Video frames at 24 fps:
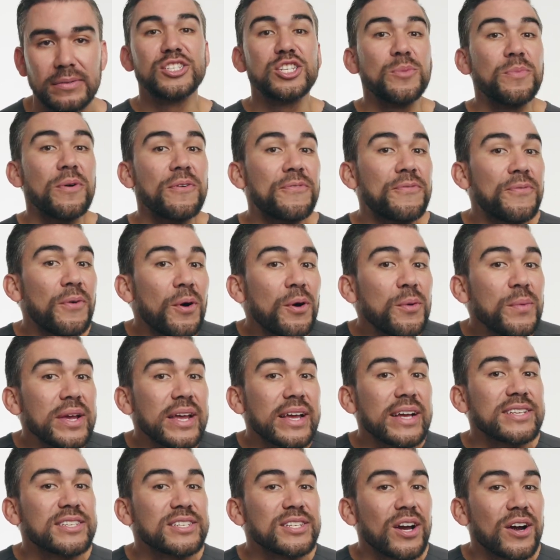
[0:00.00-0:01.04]
So before we
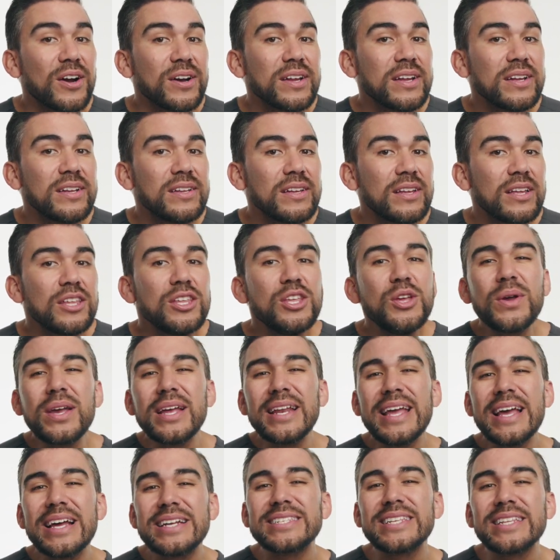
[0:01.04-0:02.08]
get started, you can
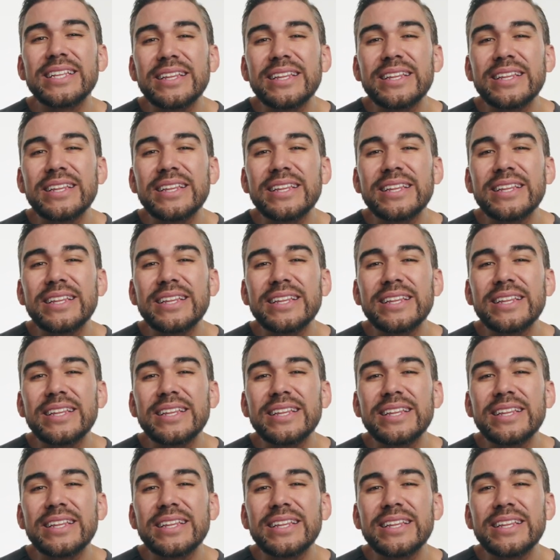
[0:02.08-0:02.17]
head to